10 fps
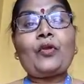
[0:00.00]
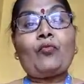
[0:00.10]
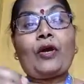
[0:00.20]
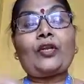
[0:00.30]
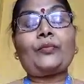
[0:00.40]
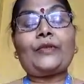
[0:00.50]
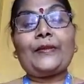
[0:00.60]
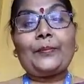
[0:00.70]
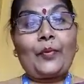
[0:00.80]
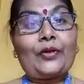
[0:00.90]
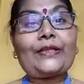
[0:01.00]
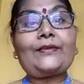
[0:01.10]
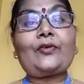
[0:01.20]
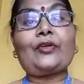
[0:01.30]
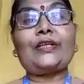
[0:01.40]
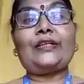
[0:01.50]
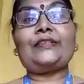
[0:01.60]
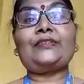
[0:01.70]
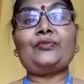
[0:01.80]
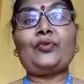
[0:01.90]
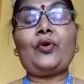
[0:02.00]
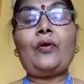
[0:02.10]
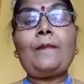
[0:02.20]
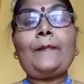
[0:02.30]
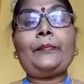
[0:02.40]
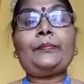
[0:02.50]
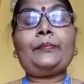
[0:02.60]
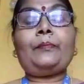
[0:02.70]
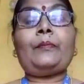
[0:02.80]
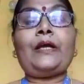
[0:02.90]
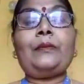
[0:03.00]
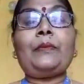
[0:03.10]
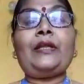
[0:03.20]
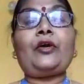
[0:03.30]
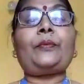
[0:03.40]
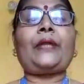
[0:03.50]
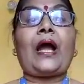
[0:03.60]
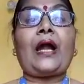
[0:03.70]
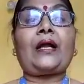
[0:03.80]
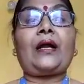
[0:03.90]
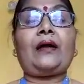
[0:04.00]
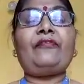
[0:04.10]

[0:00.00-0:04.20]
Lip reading: One of the important cotton is Malmal of Dhaka.